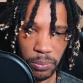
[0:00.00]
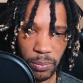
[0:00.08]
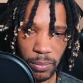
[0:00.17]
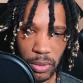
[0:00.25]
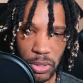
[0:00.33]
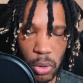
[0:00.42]

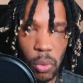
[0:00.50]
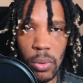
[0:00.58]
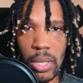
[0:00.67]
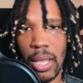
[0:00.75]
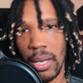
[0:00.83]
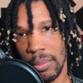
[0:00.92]
so we
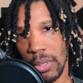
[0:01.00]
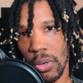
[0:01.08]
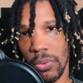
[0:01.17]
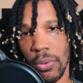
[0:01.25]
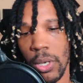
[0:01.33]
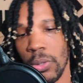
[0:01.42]
let him go
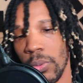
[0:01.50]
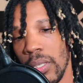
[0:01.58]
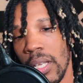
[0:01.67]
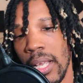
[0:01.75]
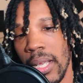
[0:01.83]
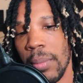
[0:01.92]
first. We
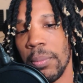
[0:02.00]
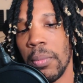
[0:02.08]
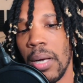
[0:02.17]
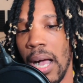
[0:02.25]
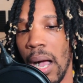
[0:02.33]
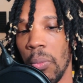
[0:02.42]
let him,
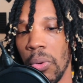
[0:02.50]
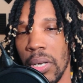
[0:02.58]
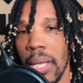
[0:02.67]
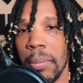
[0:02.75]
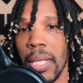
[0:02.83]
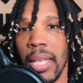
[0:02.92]
I wanted
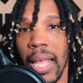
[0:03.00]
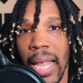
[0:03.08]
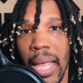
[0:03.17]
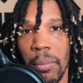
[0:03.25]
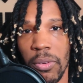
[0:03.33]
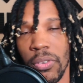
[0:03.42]
him to
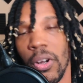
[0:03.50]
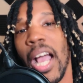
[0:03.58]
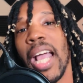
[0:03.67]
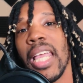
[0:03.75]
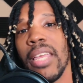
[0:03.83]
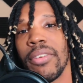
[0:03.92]
land before I
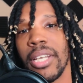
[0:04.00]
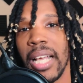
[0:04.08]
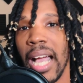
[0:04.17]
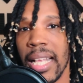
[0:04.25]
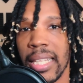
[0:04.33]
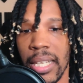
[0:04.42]
even
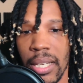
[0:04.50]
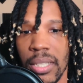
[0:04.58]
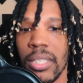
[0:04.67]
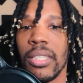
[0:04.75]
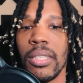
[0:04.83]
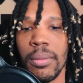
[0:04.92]
got there.
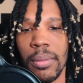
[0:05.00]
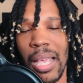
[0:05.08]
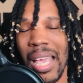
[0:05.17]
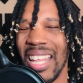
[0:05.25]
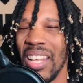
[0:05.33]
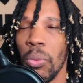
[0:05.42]

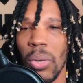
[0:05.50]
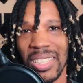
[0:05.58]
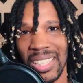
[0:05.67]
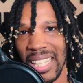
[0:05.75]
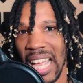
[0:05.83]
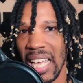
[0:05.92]
And it wasn't
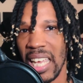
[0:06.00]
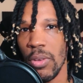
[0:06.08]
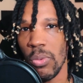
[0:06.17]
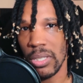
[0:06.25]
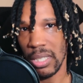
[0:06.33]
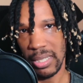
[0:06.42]
like he
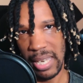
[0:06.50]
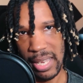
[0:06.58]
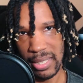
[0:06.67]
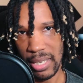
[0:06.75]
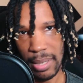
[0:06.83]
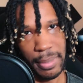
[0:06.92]
was a
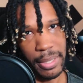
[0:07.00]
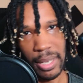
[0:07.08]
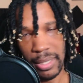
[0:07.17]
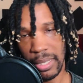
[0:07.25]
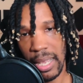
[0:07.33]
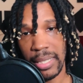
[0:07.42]
test dummy or
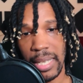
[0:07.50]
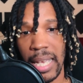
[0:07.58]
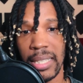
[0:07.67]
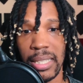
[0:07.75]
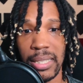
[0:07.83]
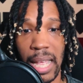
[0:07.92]
nothing like that. It's
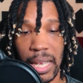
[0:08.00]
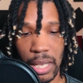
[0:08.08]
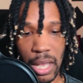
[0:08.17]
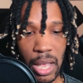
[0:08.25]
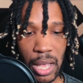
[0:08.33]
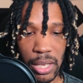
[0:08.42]
just like,
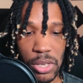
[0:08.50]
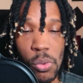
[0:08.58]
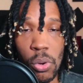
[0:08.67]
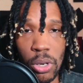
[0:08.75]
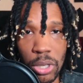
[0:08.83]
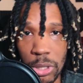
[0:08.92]
you
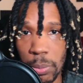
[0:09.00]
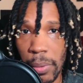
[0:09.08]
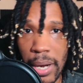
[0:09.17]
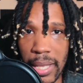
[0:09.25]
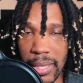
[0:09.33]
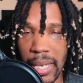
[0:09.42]
want to
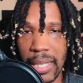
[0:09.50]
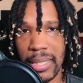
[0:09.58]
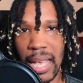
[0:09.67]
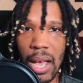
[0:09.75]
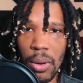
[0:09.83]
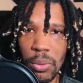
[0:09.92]
spread things
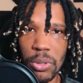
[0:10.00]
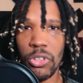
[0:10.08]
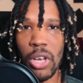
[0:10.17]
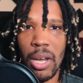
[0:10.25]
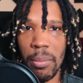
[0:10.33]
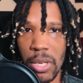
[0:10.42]
out. We were
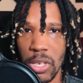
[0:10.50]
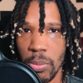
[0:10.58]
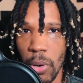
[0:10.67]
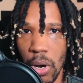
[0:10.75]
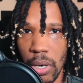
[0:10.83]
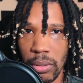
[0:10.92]
trying to be
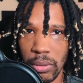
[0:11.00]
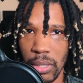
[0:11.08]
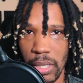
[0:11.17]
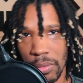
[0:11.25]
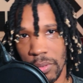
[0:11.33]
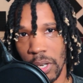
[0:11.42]
smart,
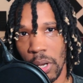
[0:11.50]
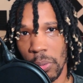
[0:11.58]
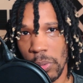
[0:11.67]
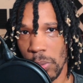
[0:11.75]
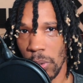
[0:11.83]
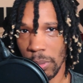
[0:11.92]
even though we
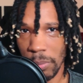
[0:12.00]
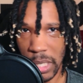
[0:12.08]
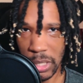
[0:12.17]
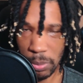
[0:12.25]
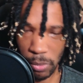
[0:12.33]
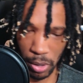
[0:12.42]
weren't being
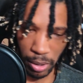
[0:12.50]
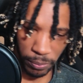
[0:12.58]
smart.